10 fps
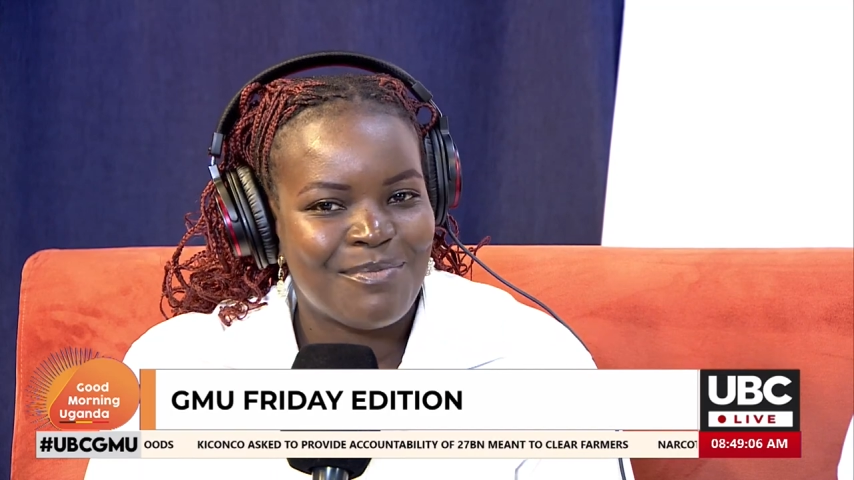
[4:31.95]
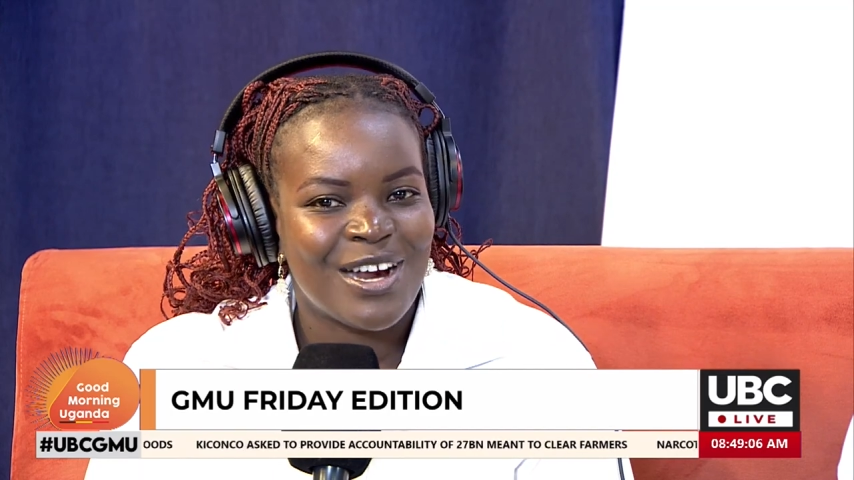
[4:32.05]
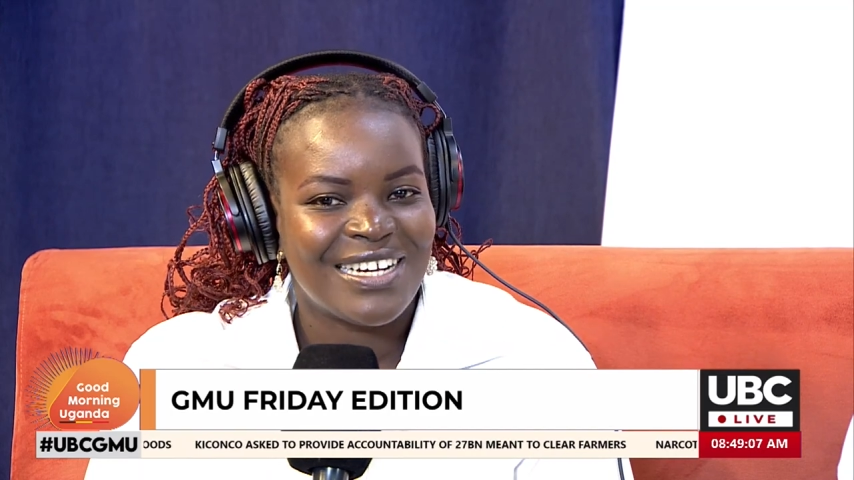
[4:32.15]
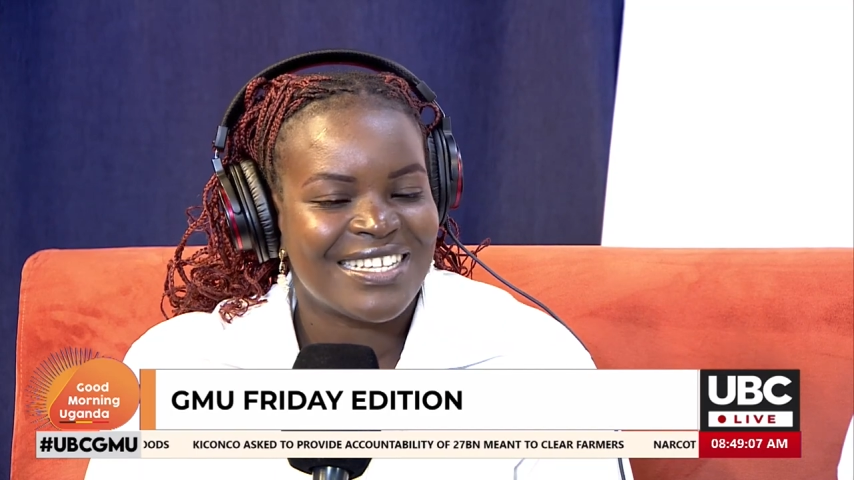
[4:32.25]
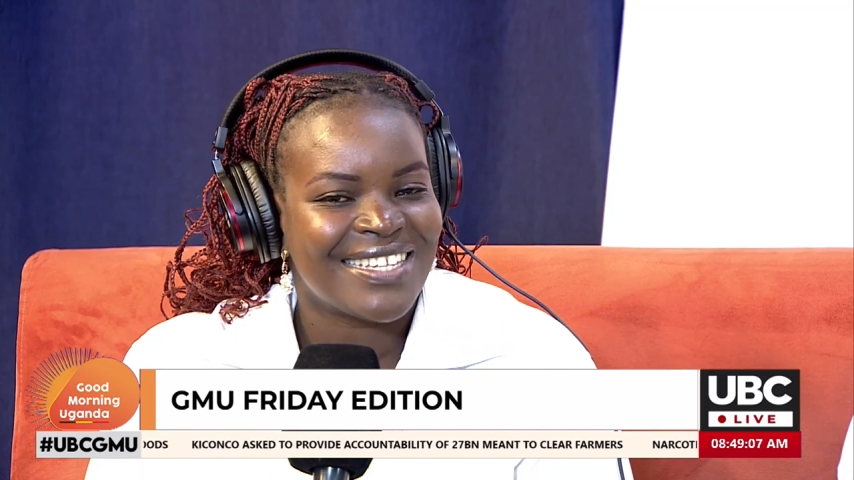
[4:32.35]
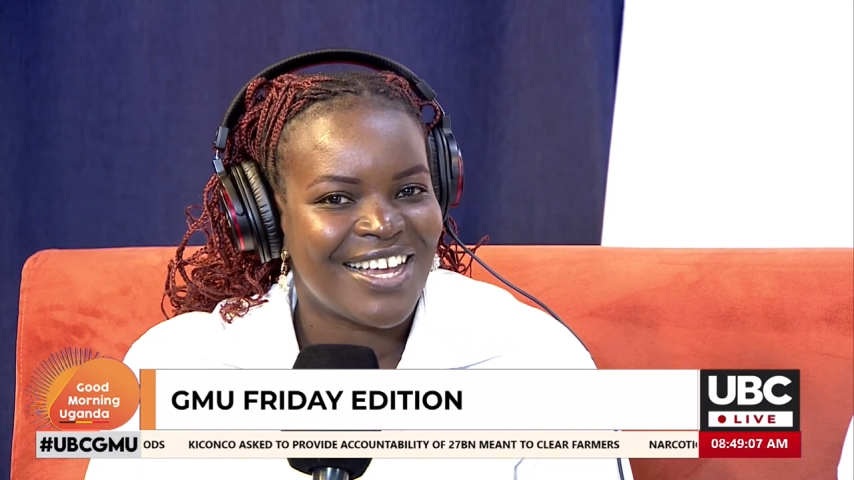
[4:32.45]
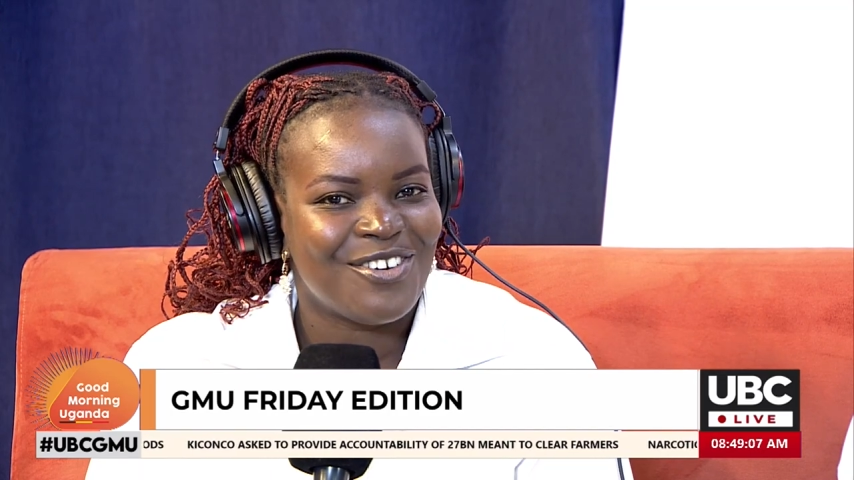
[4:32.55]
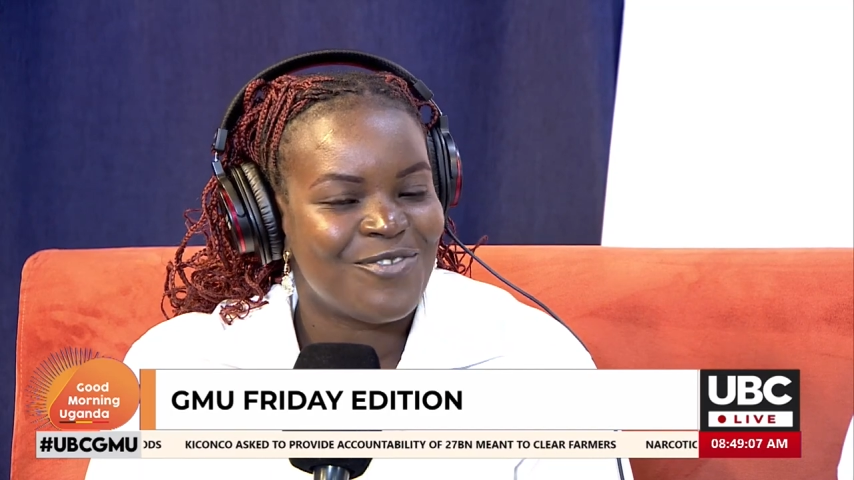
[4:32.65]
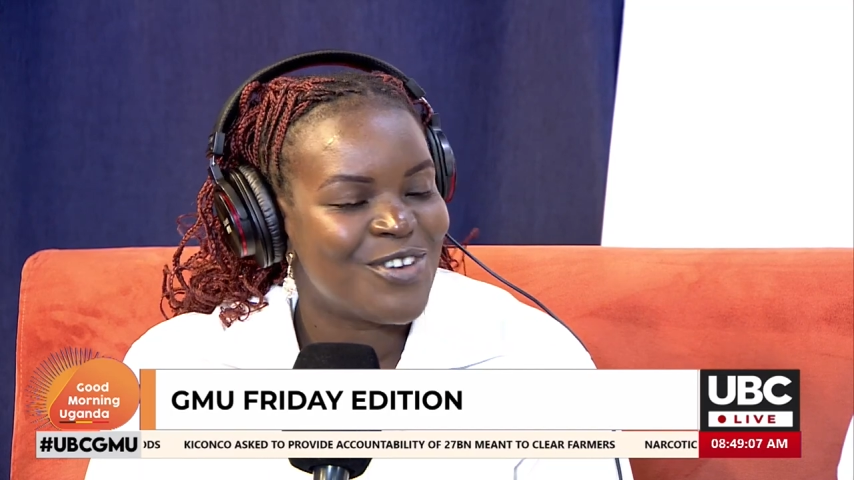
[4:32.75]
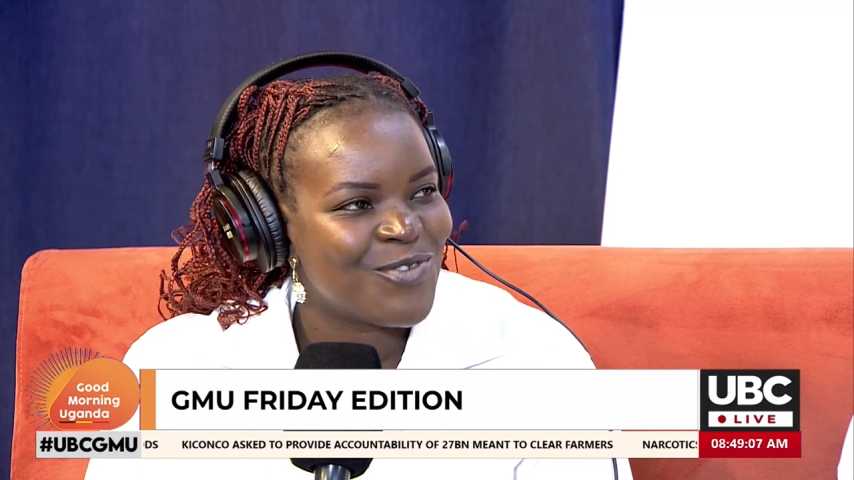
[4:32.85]
brighter side
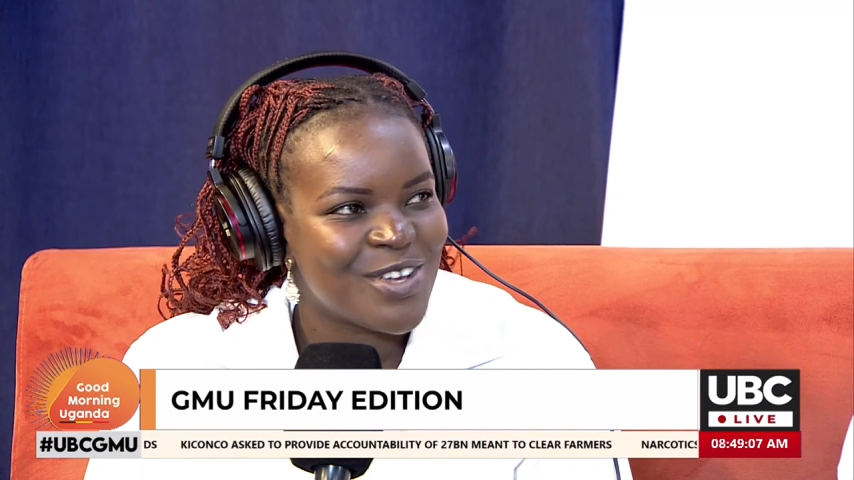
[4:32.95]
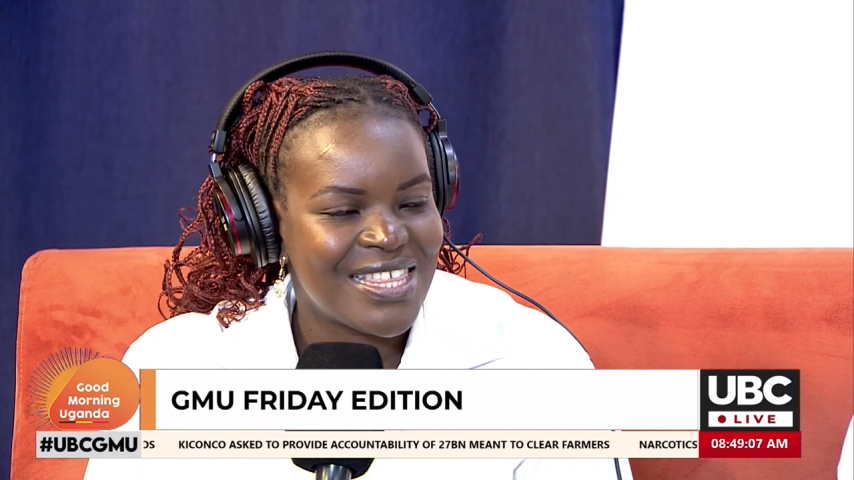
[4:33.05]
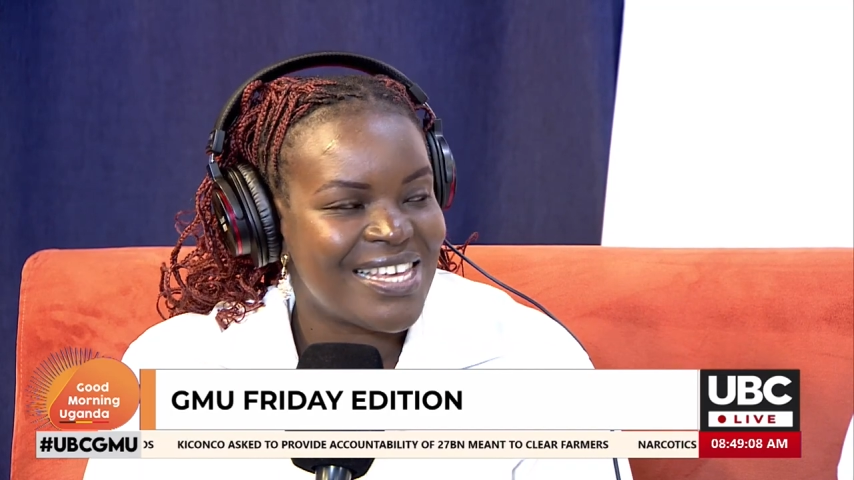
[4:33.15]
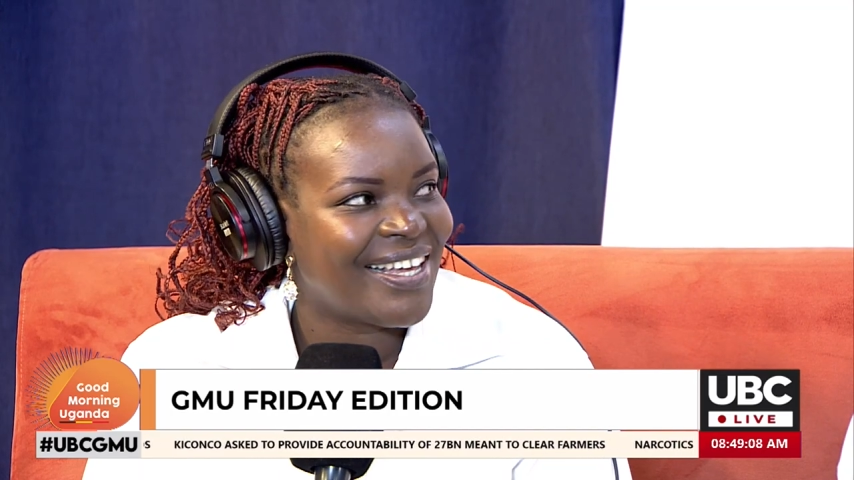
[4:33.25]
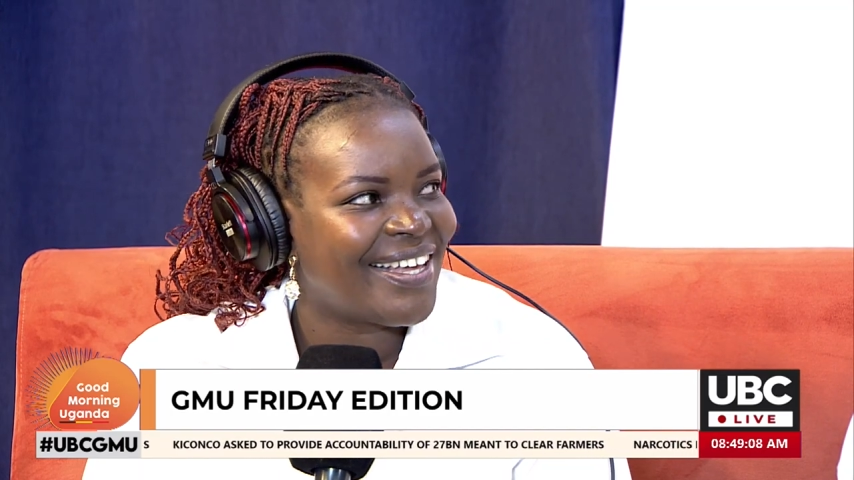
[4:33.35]
of everything.